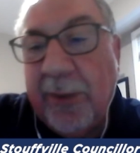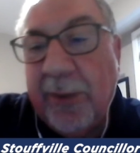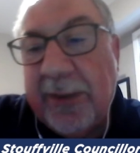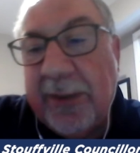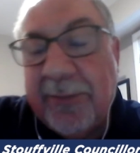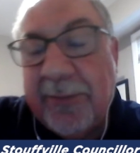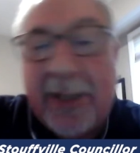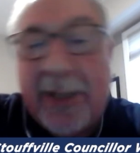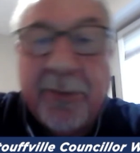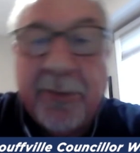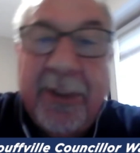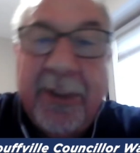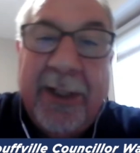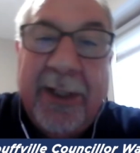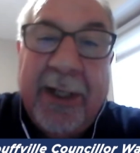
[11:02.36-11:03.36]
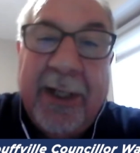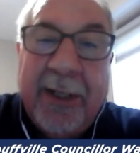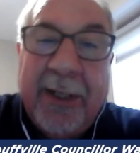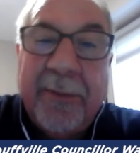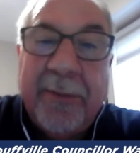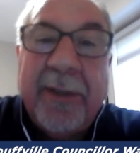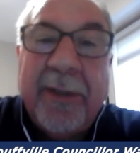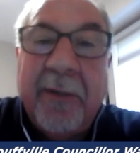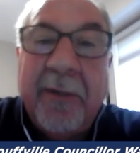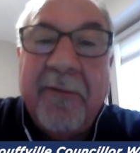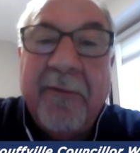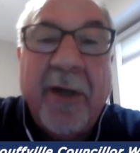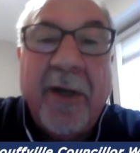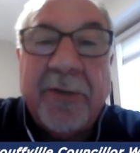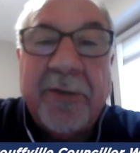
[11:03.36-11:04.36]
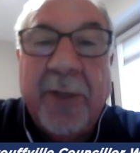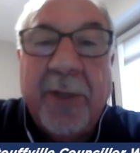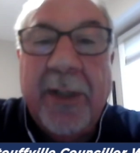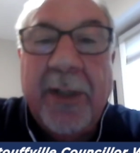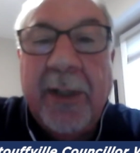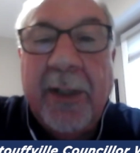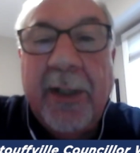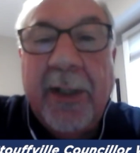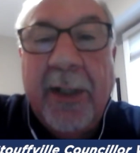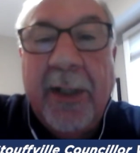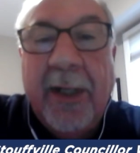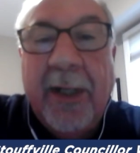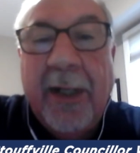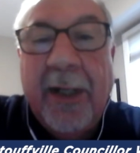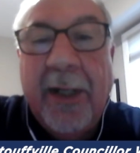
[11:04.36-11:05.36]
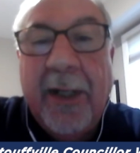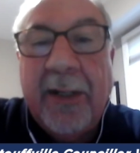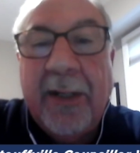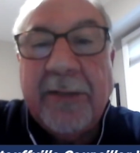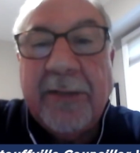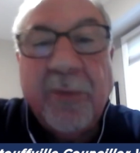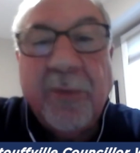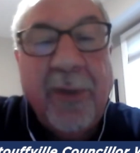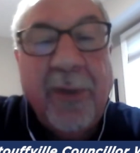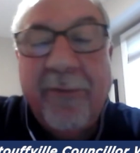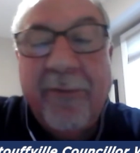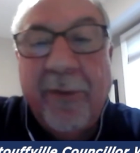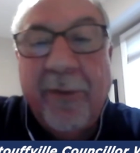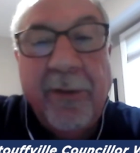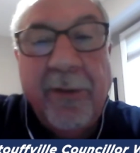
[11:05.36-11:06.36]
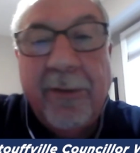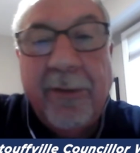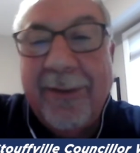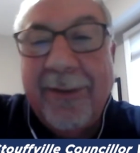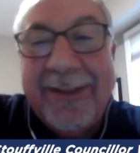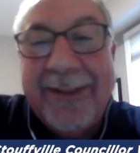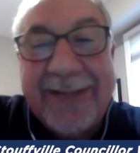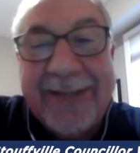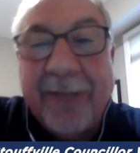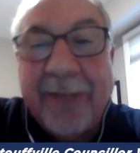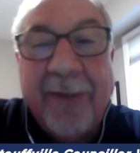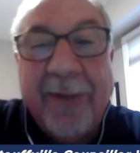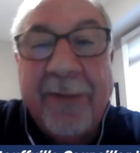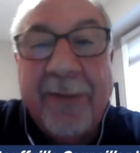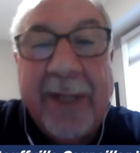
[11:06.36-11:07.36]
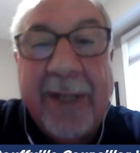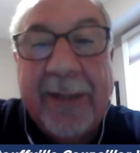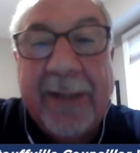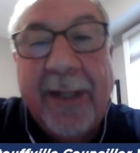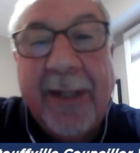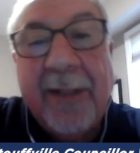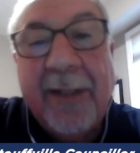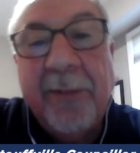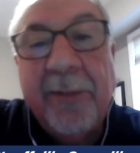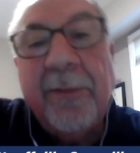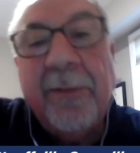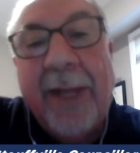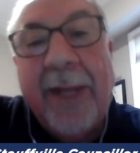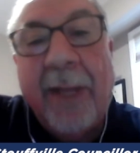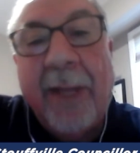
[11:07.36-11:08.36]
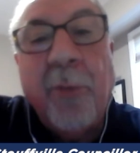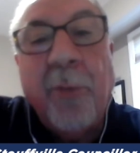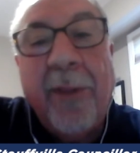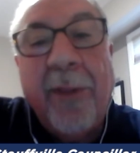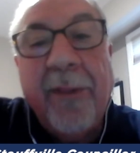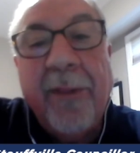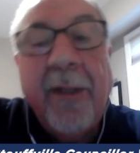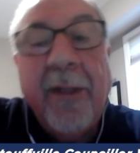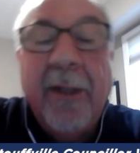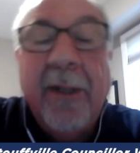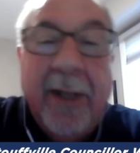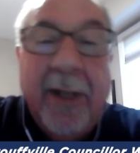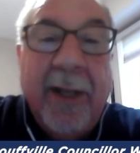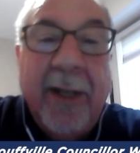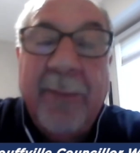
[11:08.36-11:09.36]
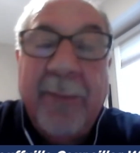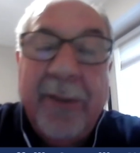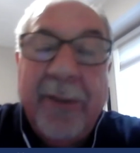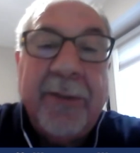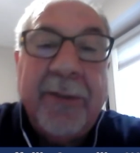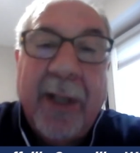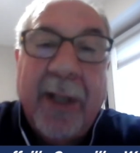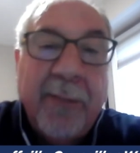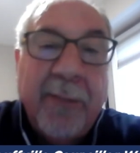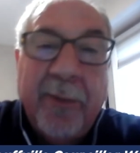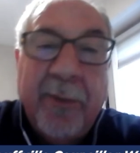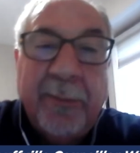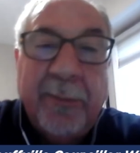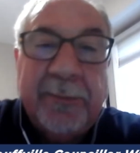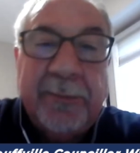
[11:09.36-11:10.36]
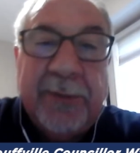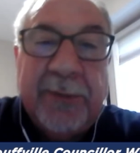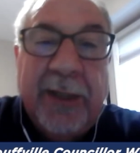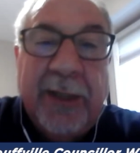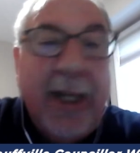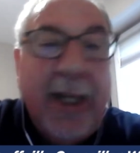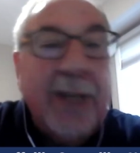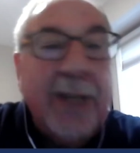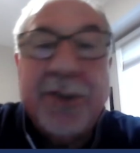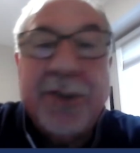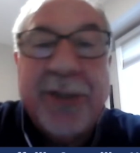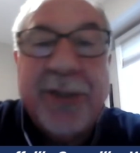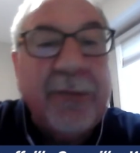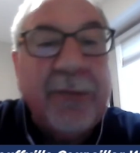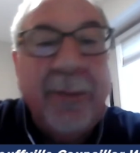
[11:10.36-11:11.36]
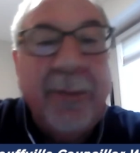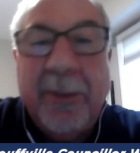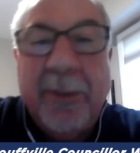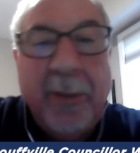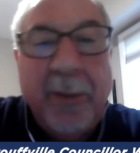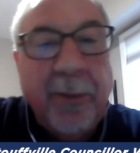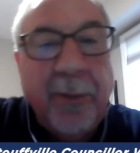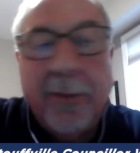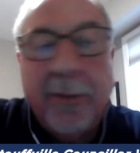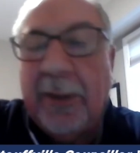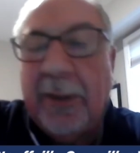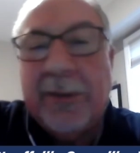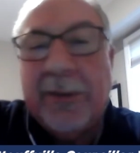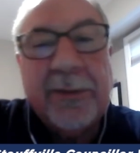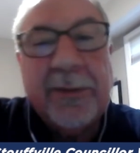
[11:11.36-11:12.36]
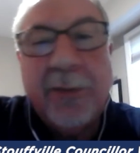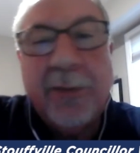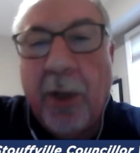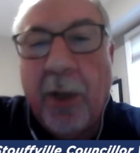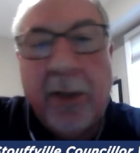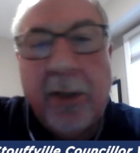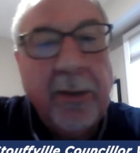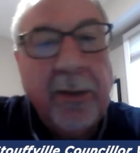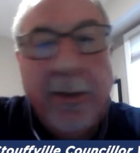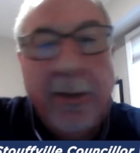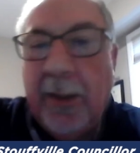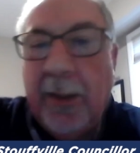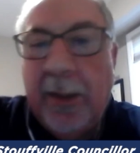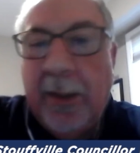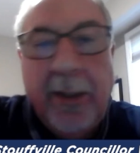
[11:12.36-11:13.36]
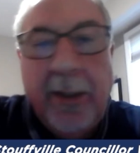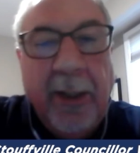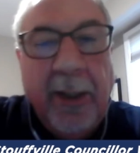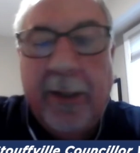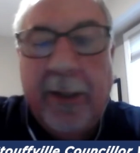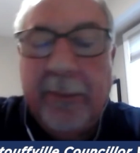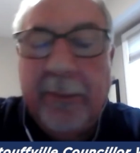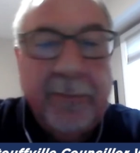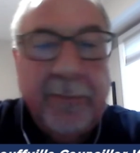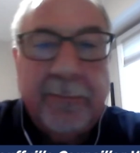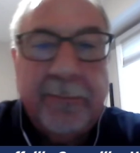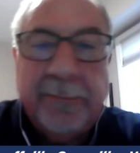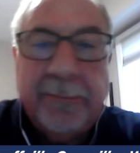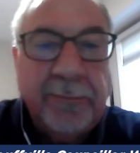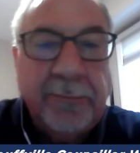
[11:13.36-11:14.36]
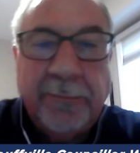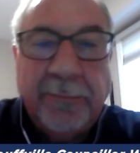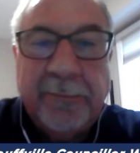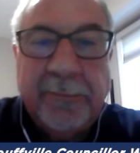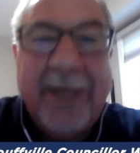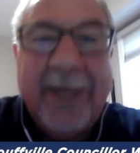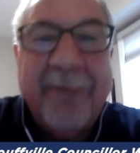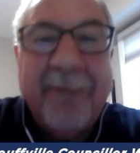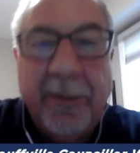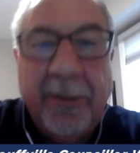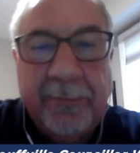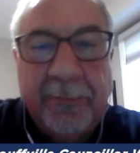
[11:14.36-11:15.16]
This past weekend, I helped the Terry Fox run. So whatever is out there that I can help with, I'll be there to help them. And just out to meet people and just talk and have fun.